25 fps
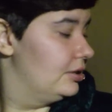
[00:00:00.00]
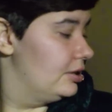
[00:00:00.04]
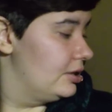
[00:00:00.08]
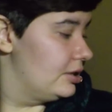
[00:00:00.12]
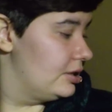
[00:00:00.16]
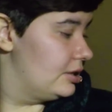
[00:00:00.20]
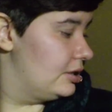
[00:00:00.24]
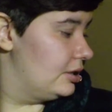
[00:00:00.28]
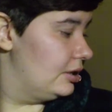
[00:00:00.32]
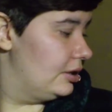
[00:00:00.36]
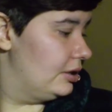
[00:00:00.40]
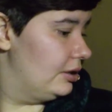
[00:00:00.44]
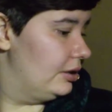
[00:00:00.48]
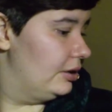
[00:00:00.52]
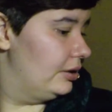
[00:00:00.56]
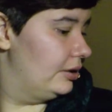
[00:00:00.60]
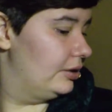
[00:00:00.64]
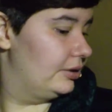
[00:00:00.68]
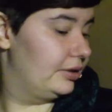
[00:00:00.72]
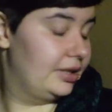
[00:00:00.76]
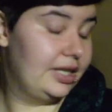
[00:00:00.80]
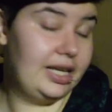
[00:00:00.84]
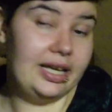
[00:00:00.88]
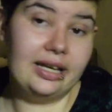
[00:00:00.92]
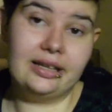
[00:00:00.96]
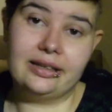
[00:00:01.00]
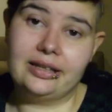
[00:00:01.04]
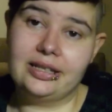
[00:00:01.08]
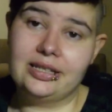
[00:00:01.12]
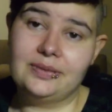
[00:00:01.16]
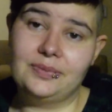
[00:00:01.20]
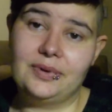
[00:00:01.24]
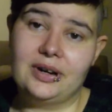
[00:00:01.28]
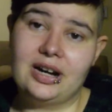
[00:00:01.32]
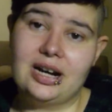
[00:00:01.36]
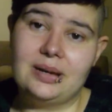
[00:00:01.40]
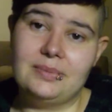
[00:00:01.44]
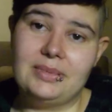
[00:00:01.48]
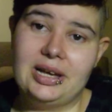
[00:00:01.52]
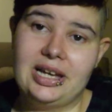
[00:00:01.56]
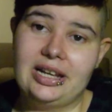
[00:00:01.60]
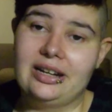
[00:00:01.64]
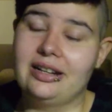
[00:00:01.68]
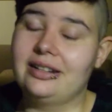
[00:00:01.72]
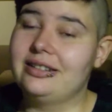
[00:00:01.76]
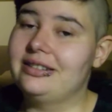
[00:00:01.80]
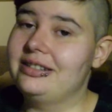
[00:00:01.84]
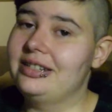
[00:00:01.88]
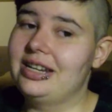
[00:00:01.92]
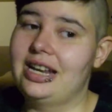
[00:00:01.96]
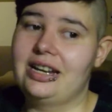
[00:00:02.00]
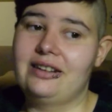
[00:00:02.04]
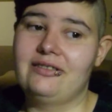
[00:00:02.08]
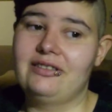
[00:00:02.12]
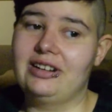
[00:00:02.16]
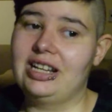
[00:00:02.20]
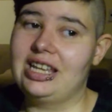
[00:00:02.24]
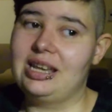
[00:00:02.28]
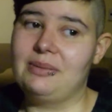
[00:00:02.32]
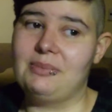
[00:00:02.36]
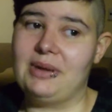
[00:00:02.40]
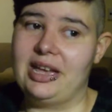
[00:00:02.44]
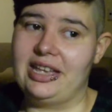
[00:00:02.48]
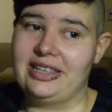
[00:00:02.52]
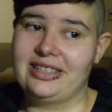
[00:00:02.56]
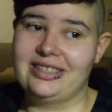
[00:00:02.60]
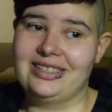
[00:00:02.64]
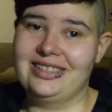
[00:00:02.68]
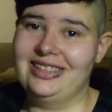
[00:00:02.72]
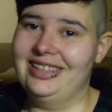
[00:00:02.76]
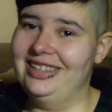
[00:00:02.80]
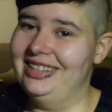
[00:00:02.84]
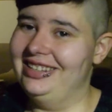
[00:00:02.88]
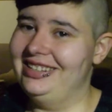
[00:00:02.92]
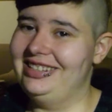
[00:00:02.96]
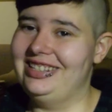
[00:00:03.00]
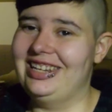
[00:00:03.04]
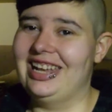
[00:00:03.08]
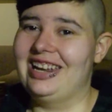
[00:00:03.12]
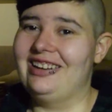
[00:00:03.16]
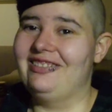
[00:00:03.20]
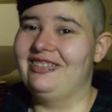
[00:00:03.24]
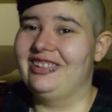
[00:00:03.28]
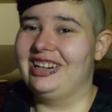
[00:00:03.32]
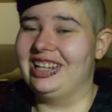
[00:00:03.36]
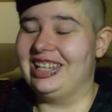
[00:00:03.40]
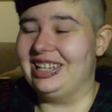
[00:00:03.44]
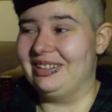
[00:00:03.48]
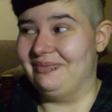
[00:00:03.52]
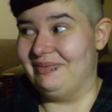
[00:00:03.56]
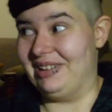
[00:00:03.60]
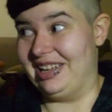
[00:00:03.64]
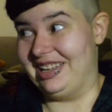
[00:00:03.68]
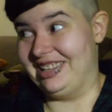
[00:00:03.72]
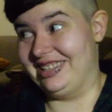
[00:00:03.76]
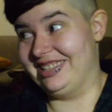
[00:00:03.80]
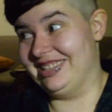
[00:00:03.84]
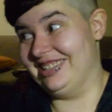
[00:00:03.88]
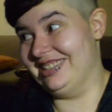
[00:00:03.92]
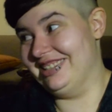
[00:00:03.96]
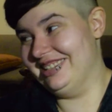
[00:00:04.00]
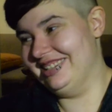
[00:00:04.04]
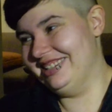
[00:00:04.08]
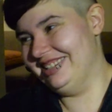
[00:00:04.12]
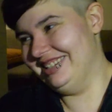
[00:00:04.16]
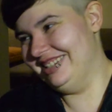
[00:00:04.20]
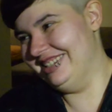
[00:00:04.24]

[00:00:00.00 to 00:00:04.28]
So, yeah, that's where I'm at. Generally a mess. Generally a mess.